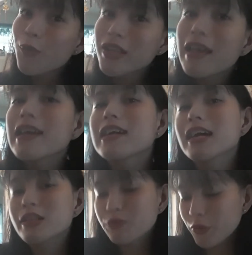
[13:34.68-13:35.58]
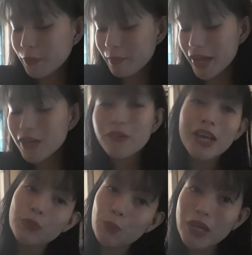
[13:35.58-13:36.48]
what I got for my
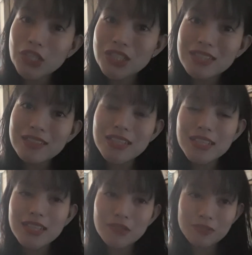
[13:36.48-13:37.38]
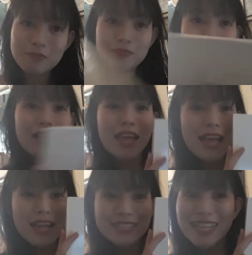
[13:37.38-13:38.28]
graduation gift.
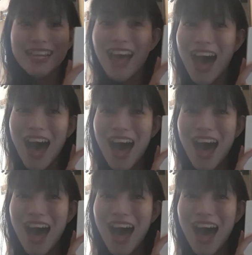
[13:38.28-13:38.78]
Ta-da!